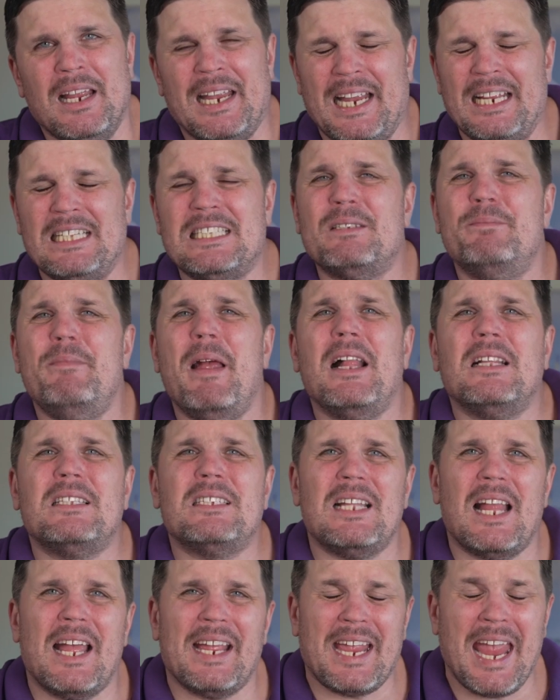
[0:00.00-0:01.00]
It
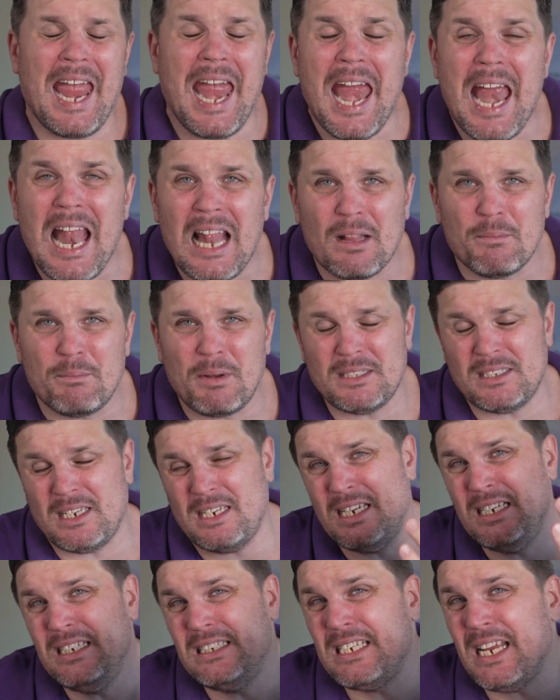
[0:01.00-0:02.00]
smells like hell, but
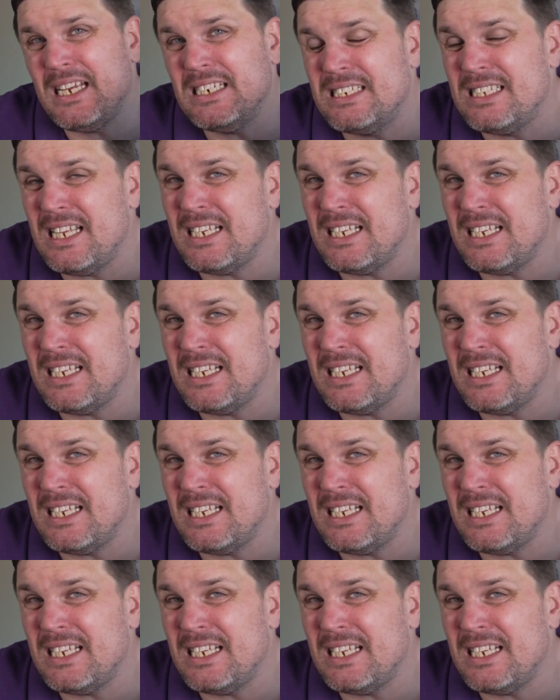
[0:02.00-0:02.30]
he says